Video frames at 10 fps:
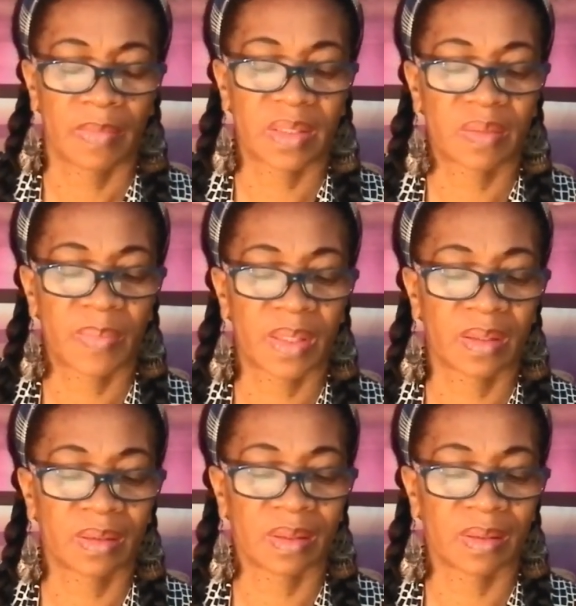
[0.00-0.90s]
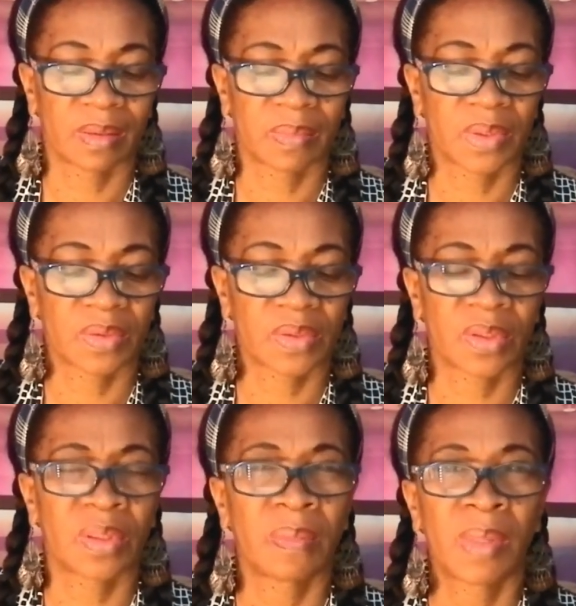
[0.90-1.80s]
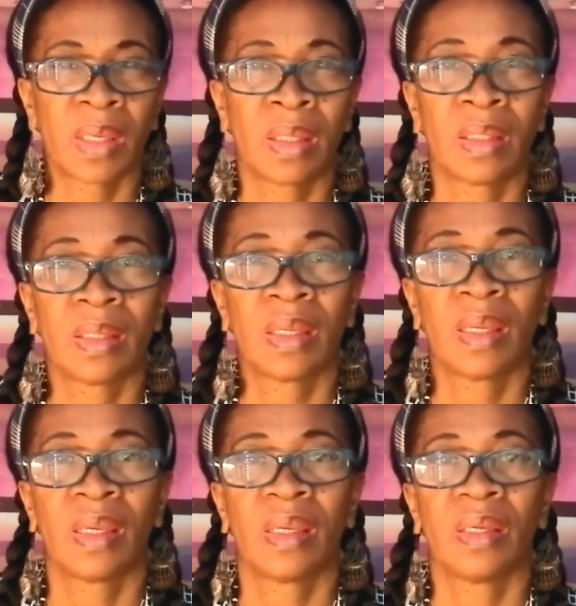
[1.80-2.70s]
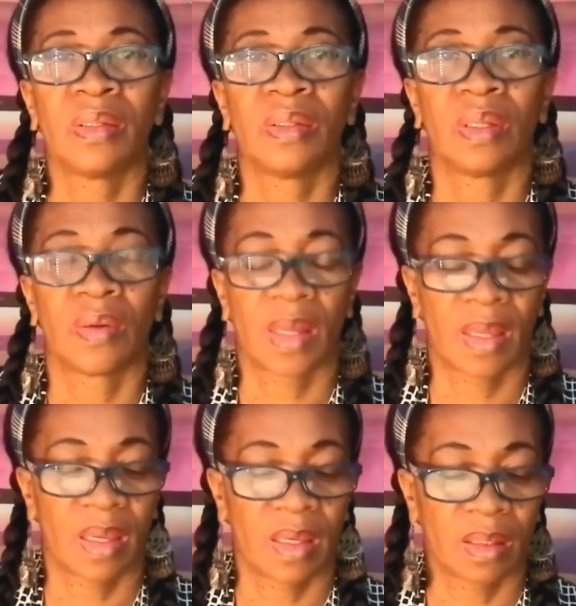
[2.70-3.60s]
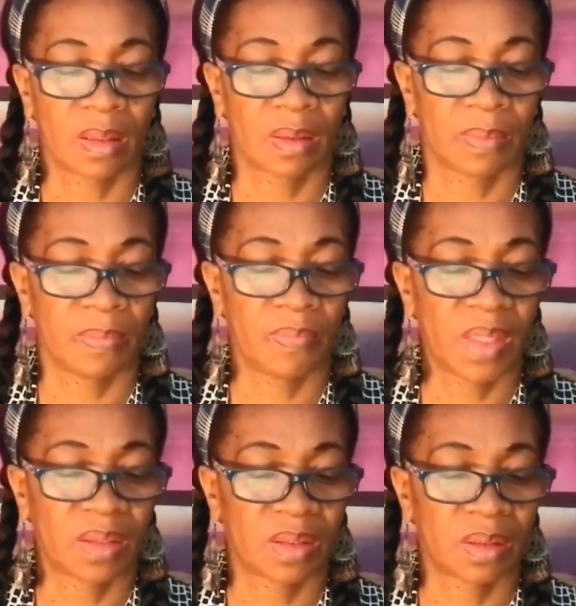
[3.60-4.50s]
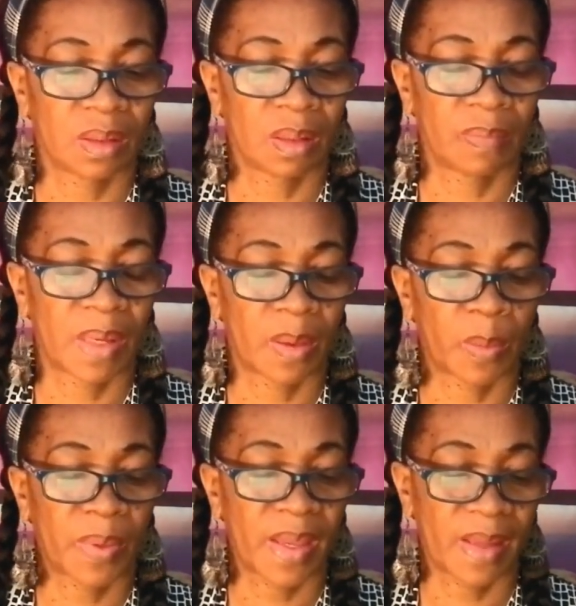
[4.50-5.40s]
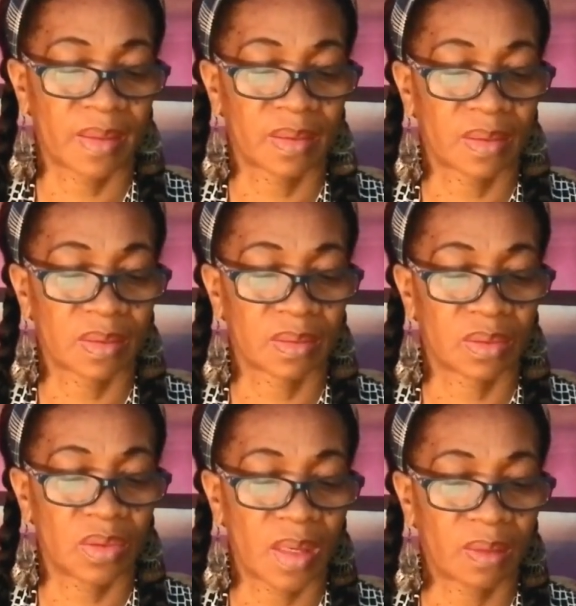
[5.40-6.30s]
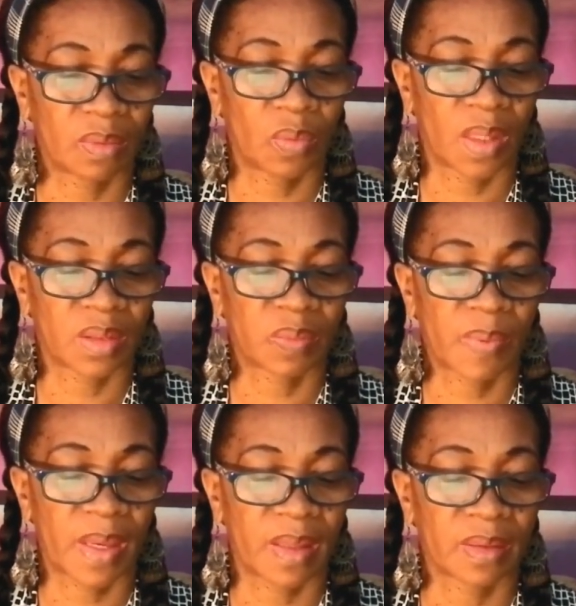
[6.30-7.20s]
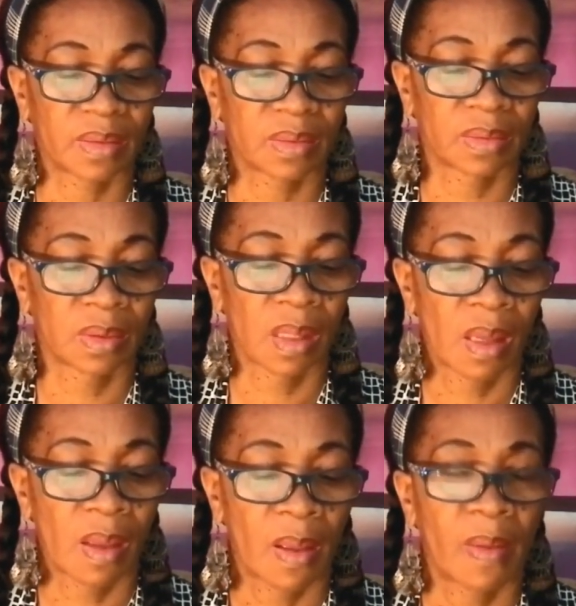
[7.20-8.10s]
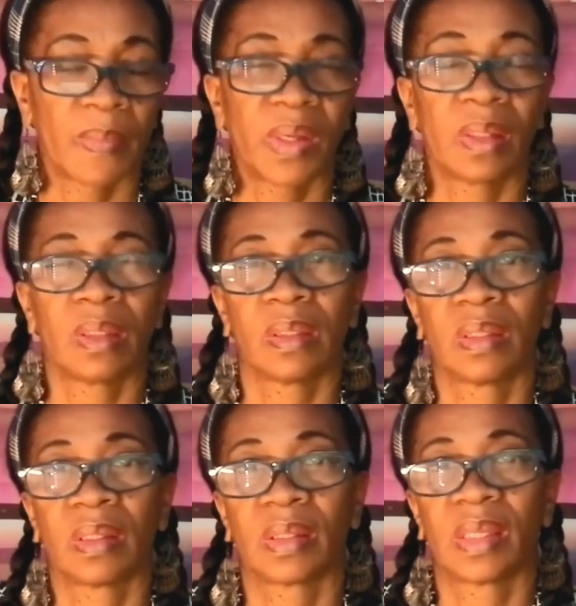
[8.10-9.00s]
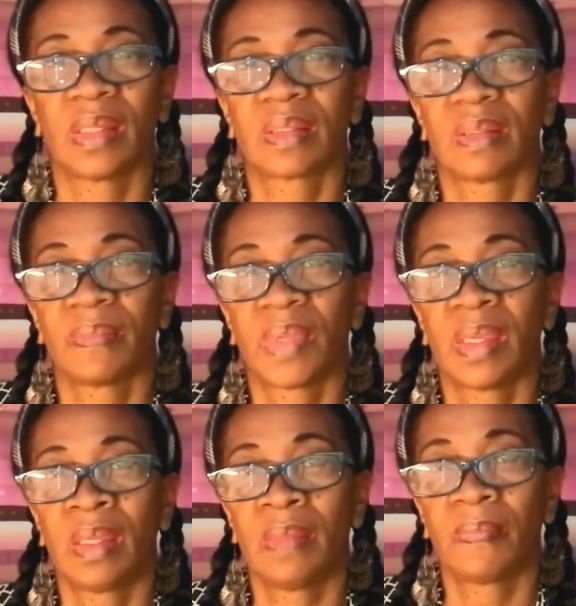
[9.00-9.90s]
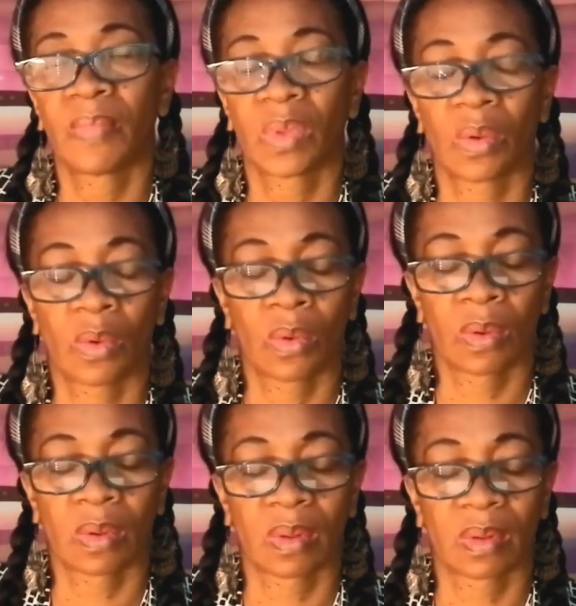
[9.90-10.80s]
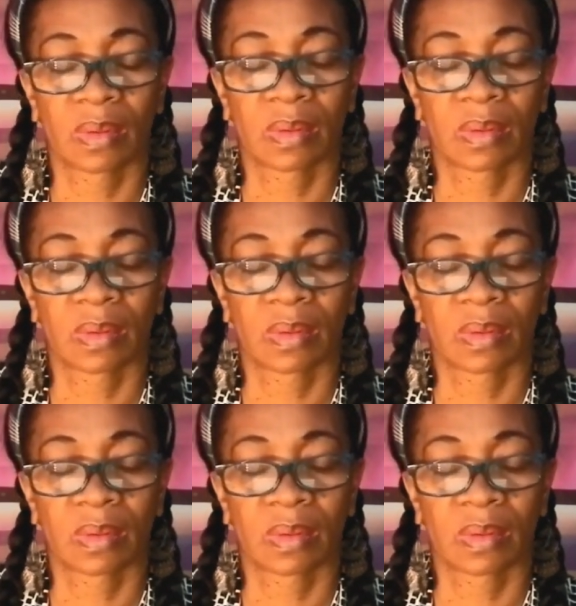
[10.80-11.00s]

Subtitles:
been concerning me. You know, I had mentioned about patterns. You have to watch patterns. But is it me, or